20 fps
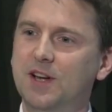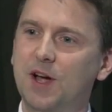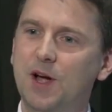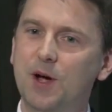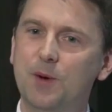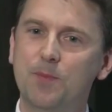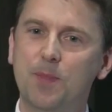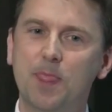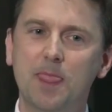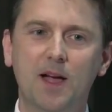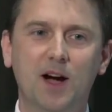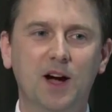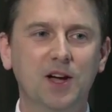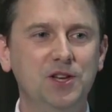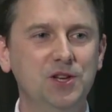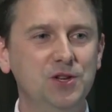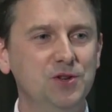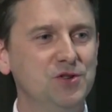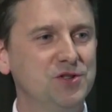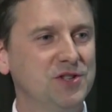I
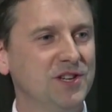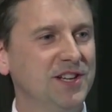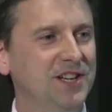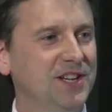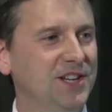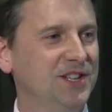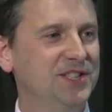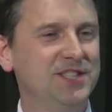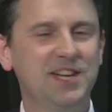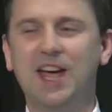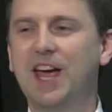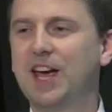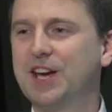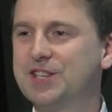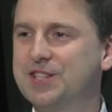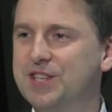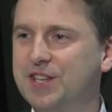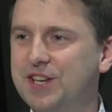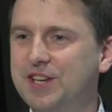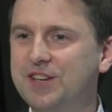usually get a
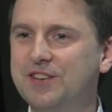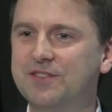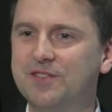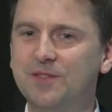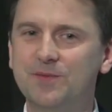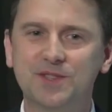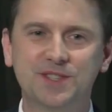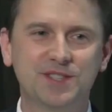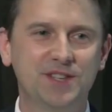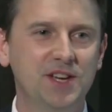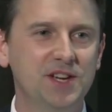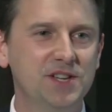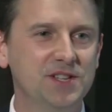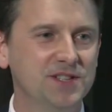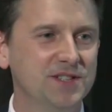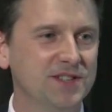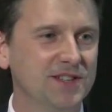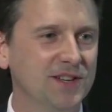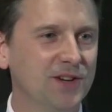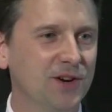taxi from the
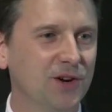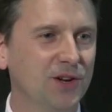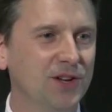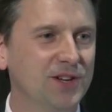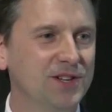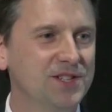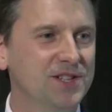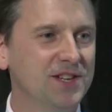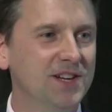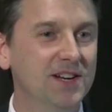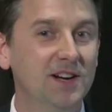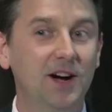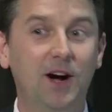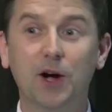station to the college.